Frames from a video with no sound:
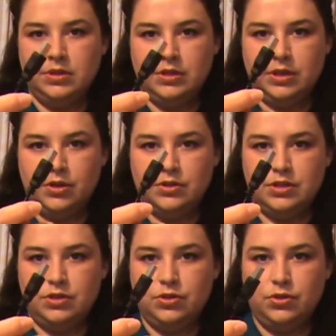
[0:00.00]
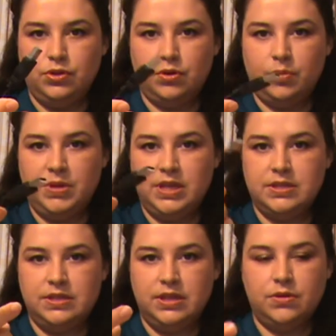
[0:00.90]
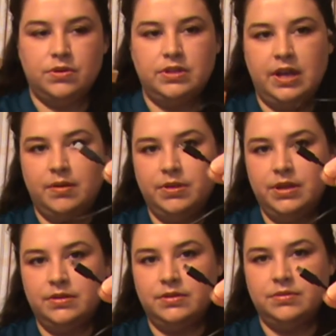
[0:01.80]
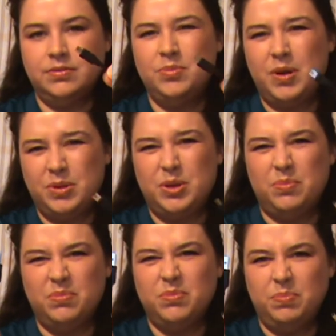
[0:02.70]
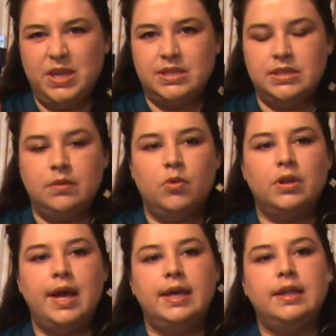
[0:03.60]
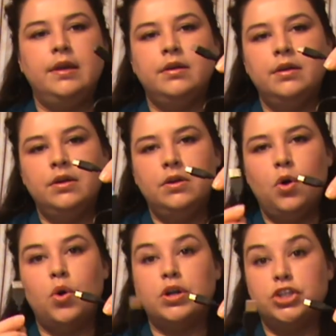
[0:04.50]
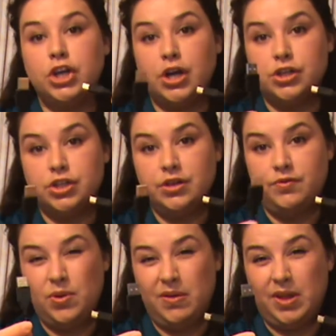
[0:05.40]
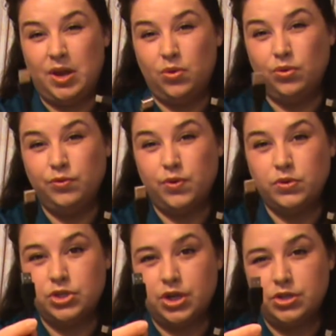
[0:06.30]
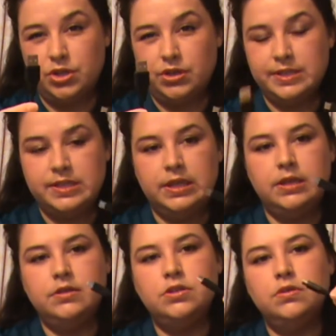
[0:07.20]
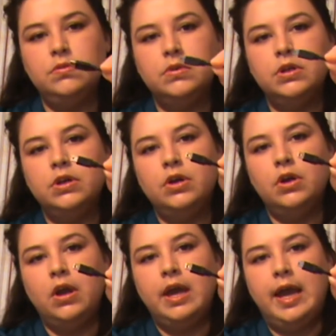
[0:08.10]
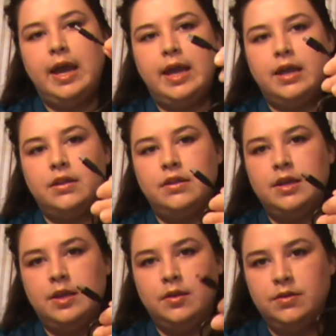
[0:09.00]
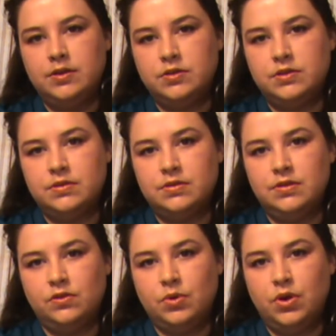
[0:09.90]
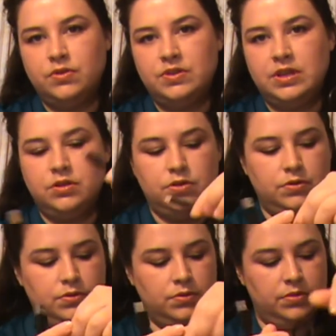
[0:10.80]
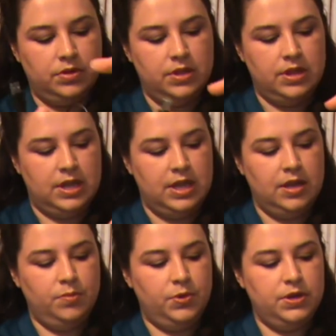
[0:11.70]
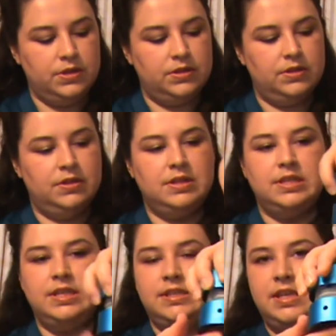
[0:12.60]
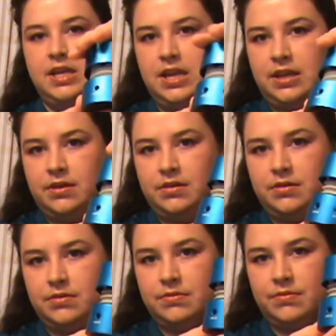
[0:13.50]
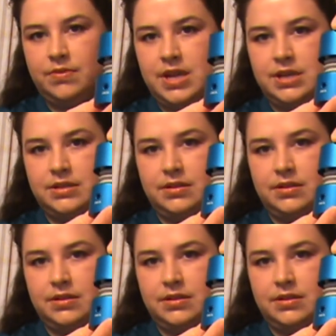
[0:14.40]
that goes into your P C or tablet, probably your P C more likely, or a charger. If you have like an old phone charger, you can stick it into. And then this, this one goes into the input, the D C in, right